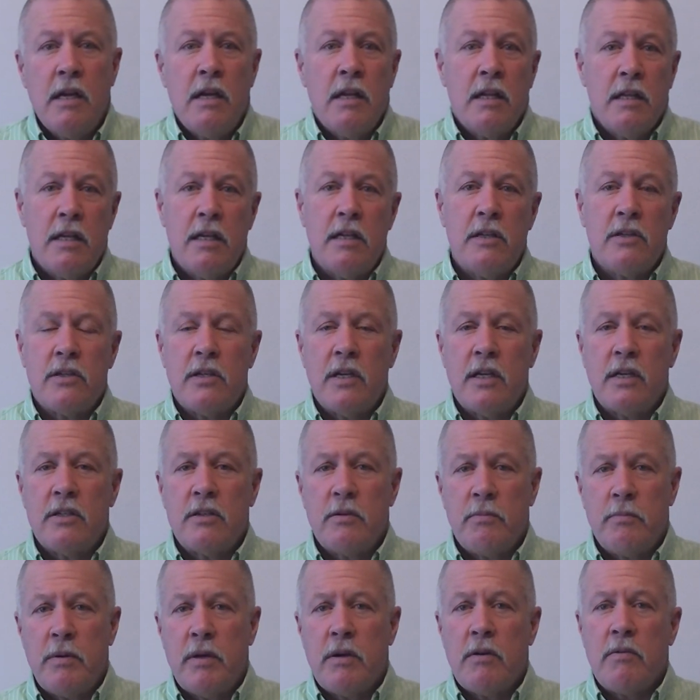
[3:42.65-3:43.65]
These things
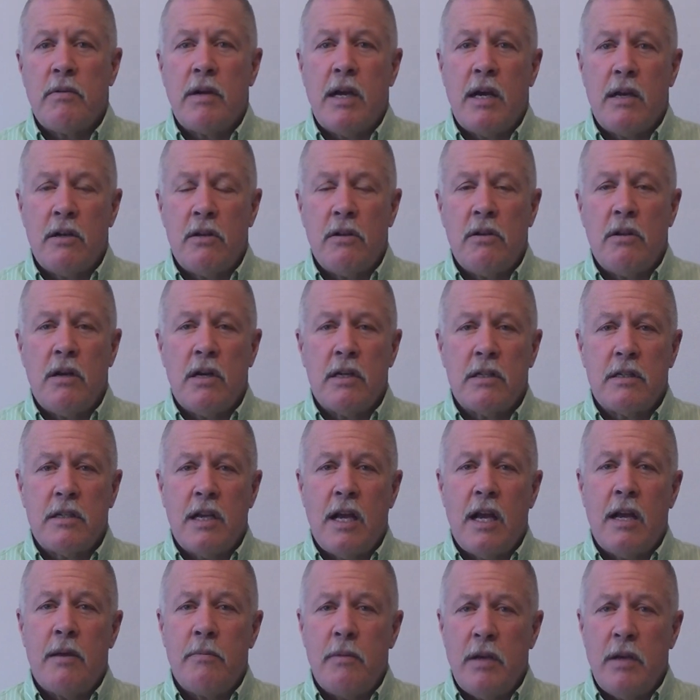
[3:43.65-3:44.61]
have been around a long time.